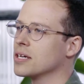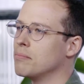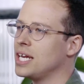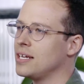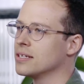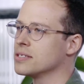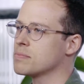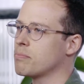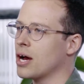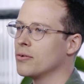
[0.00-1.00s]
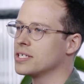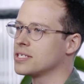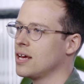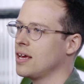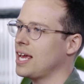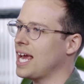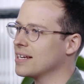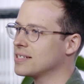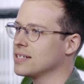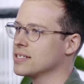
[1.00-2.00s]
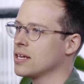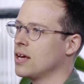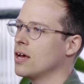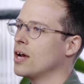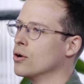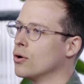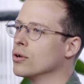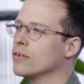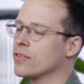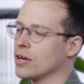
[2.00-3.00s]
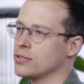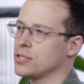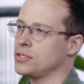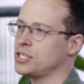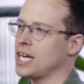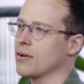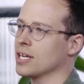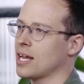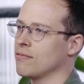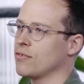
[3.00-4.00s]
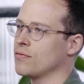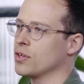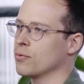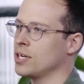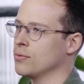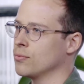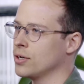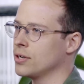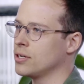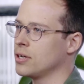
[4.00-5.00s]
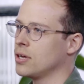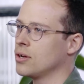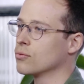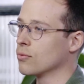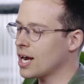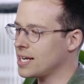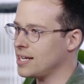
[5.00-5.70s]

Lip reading: comedians, poets, editors, and all of those who share a love of the written word, right